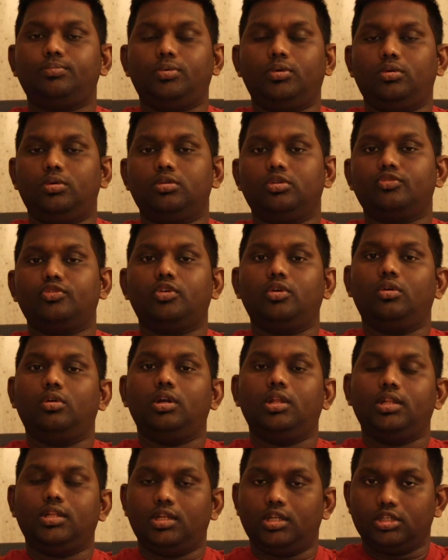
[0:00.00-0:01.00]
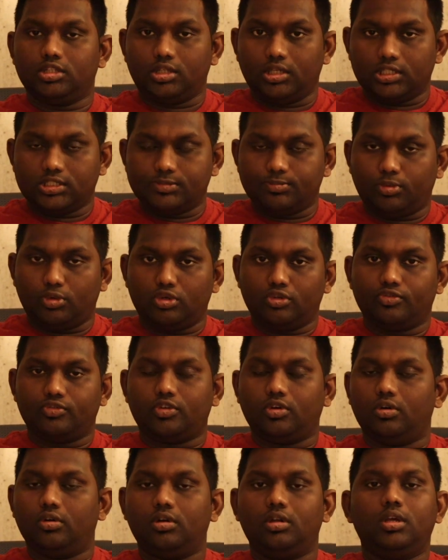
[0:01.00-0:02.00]
port of call and the next port of
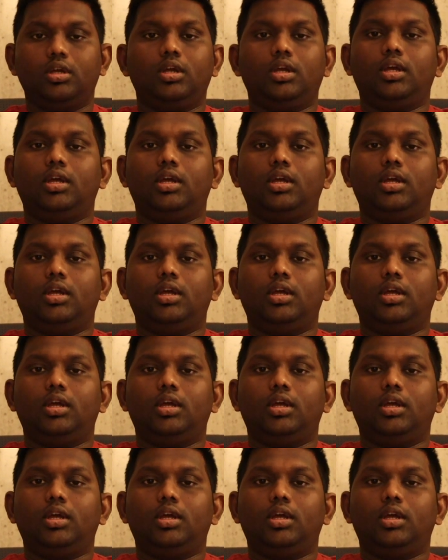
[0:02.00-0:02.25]
call,